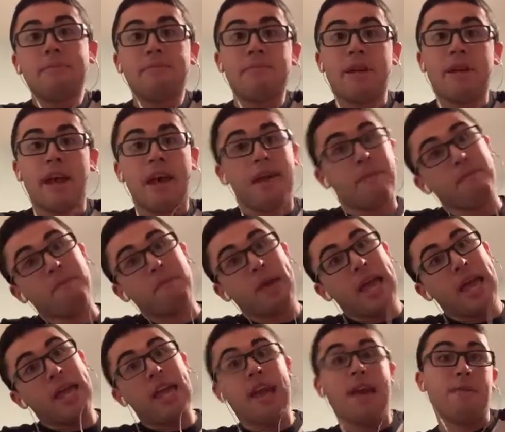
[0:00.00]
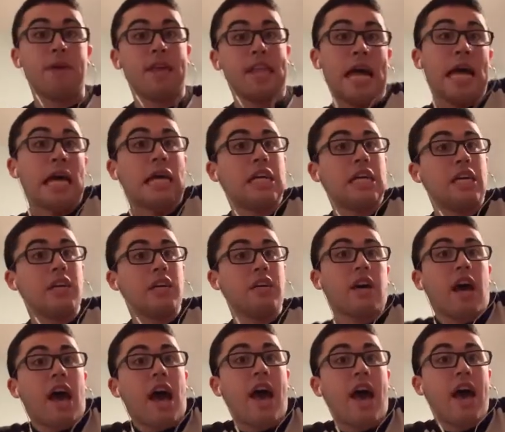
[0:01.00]
but I may, I may not.
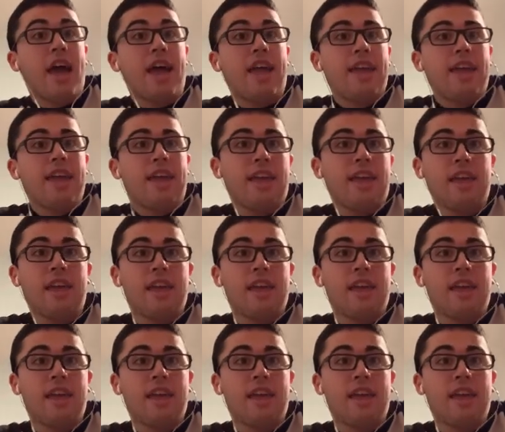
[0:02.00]
I